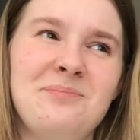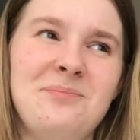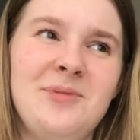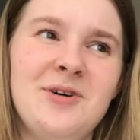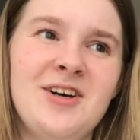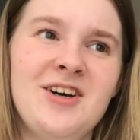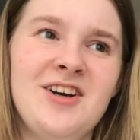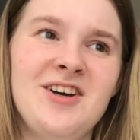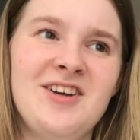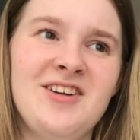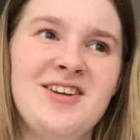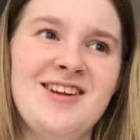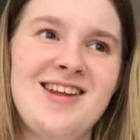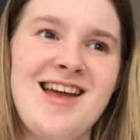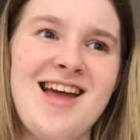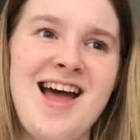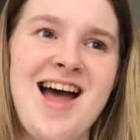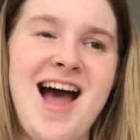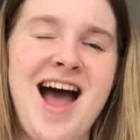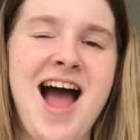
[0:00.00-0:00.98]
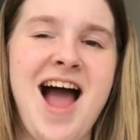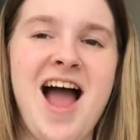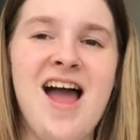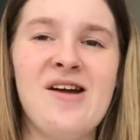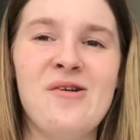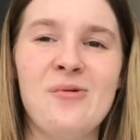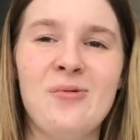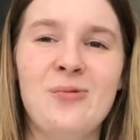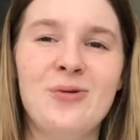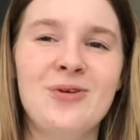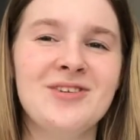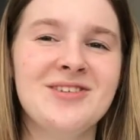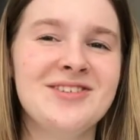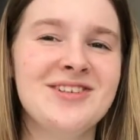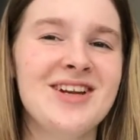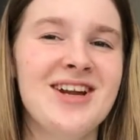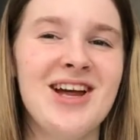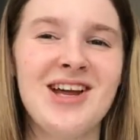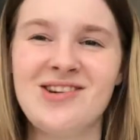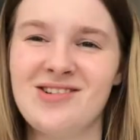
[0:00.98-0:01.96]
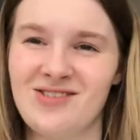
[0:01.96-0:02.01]
but I would
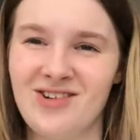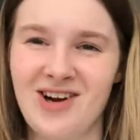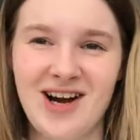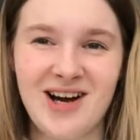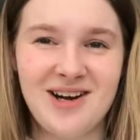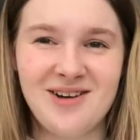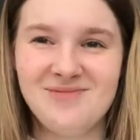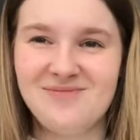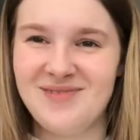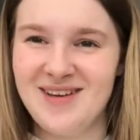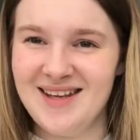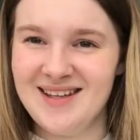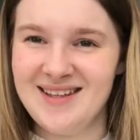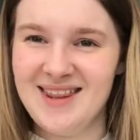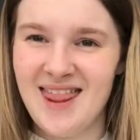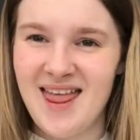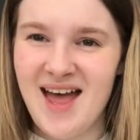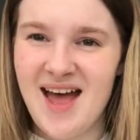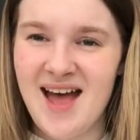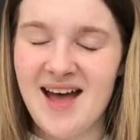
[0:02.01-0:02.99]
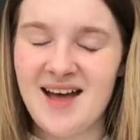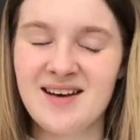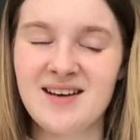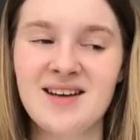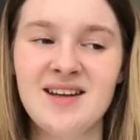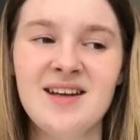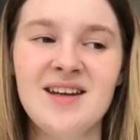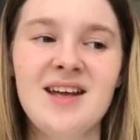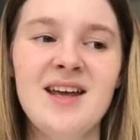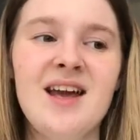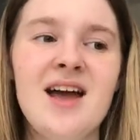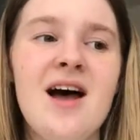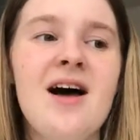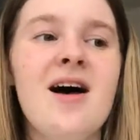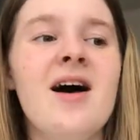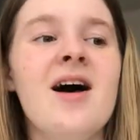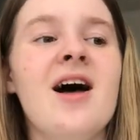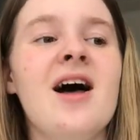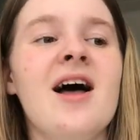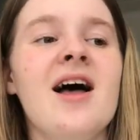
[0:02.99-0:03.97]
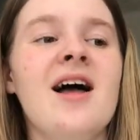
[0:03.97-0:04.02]
not recommend that,
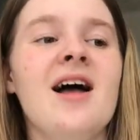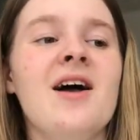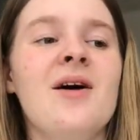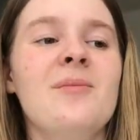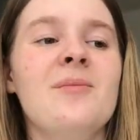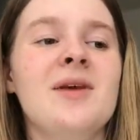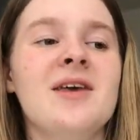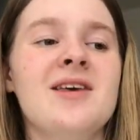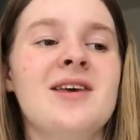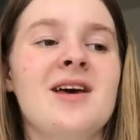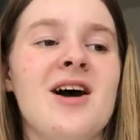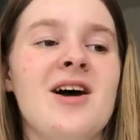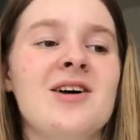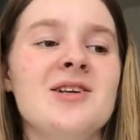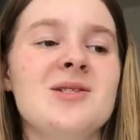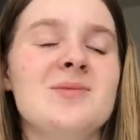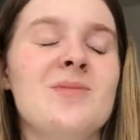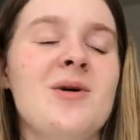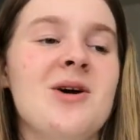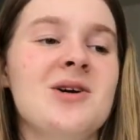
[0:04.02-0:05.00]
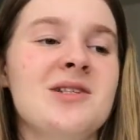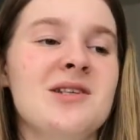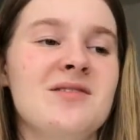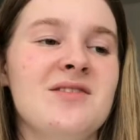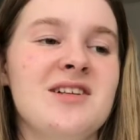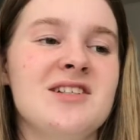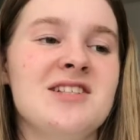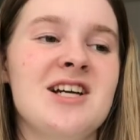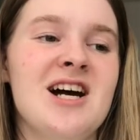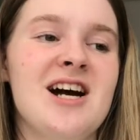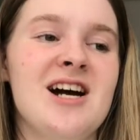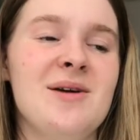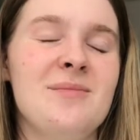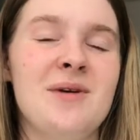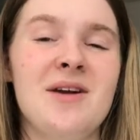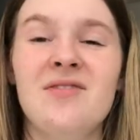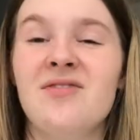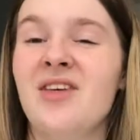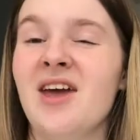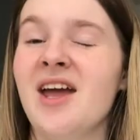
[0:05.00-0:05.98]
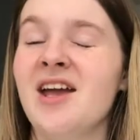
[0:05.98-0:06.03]
because most of the time
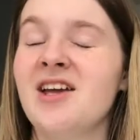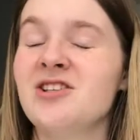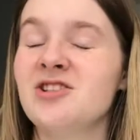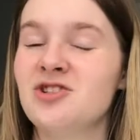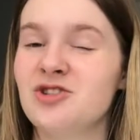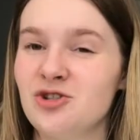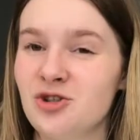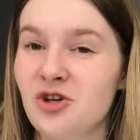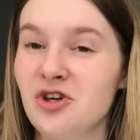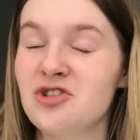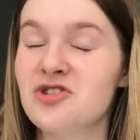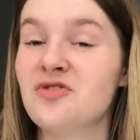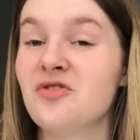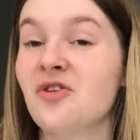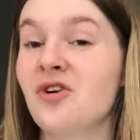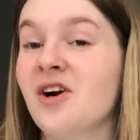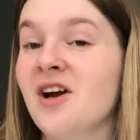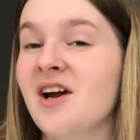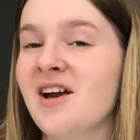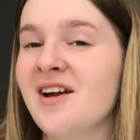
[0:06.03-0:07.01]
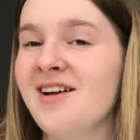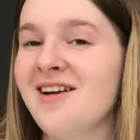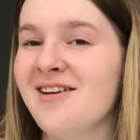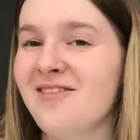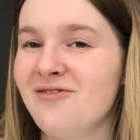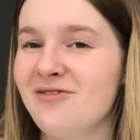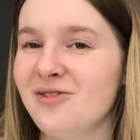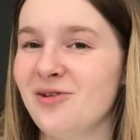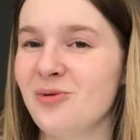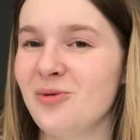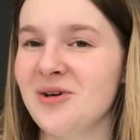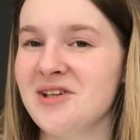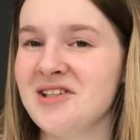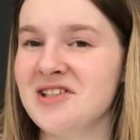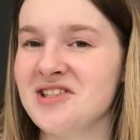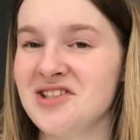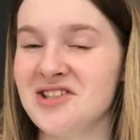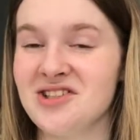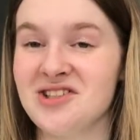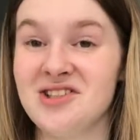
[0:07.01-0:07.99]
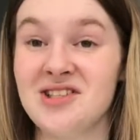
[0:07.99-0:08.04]
if they search for
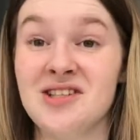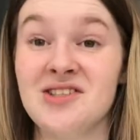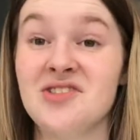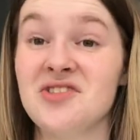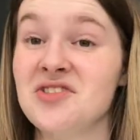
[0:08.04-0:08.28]
influencers,